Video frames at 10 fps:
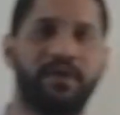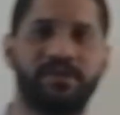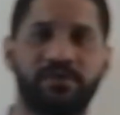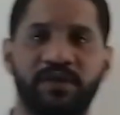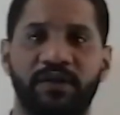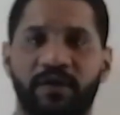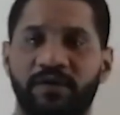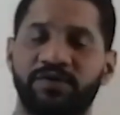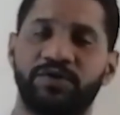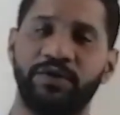As you see the
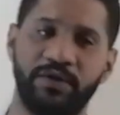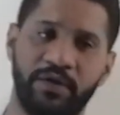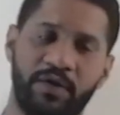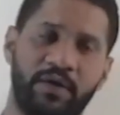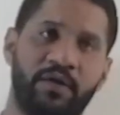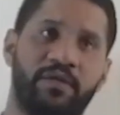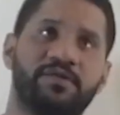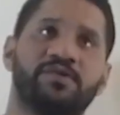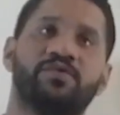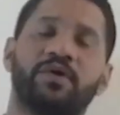question,
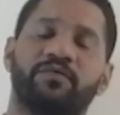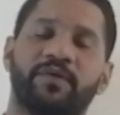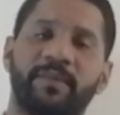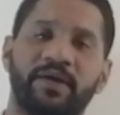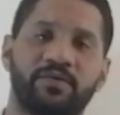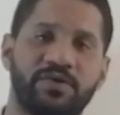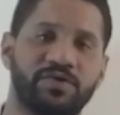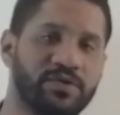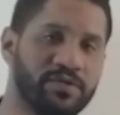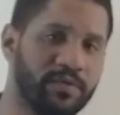this is one of the main questions.